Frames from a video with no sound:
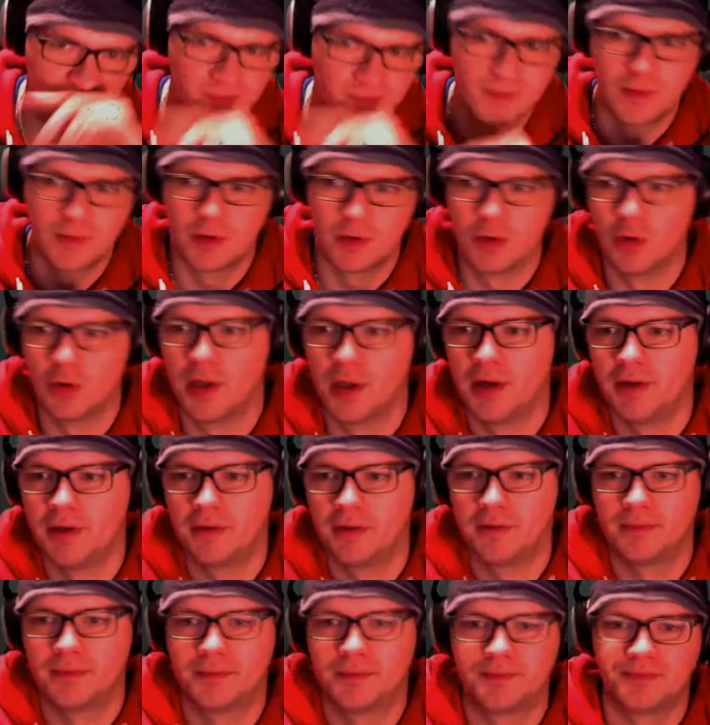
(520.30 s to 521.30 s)
All in.
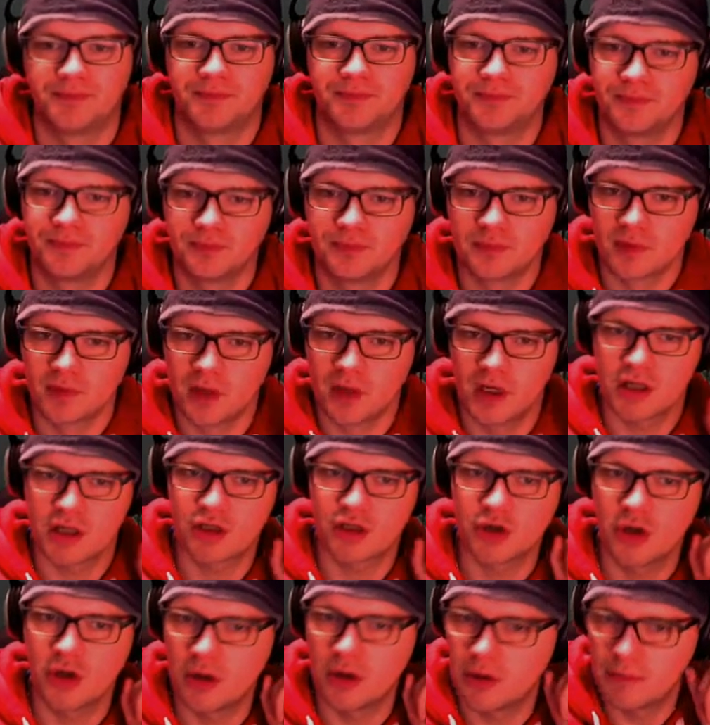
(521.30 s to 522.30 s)
Gut
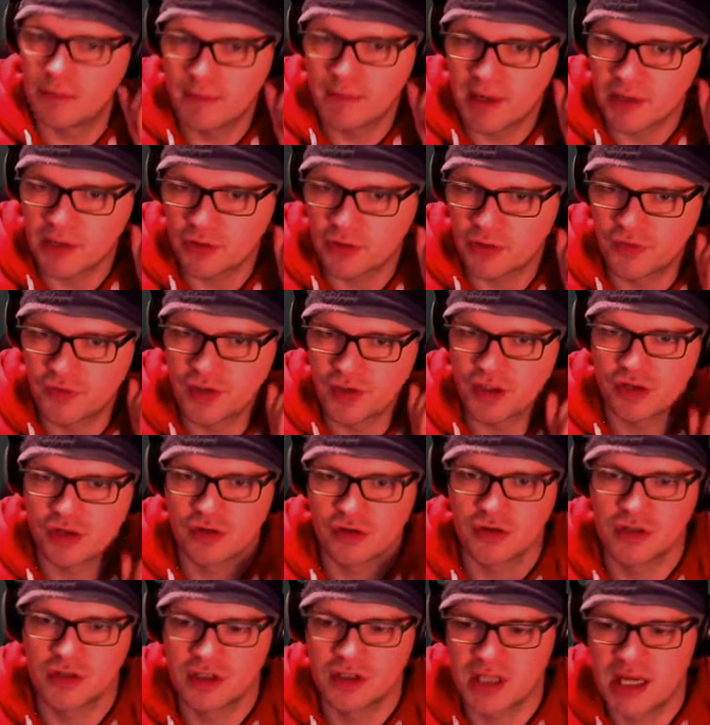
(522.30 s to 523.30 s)
shot. Backdoor flush
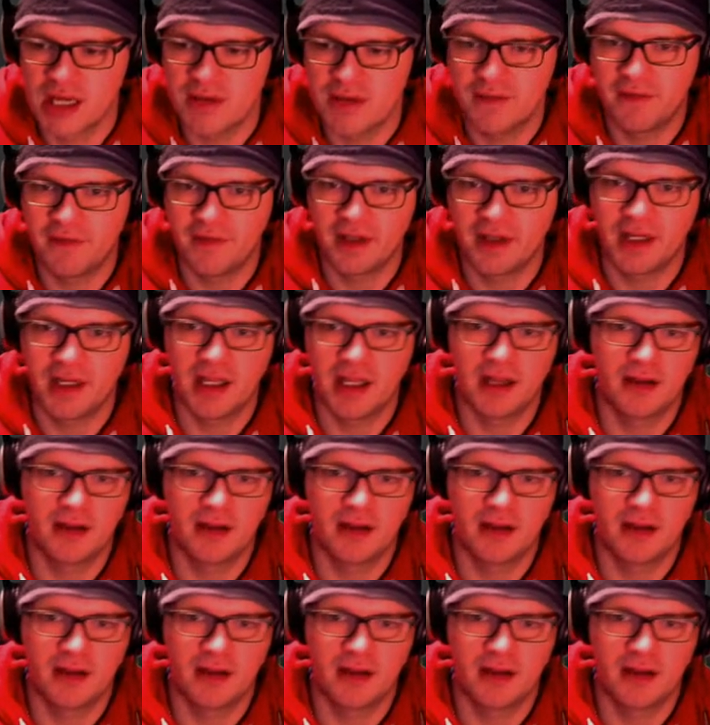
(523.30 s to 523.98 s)
draws. Everything there.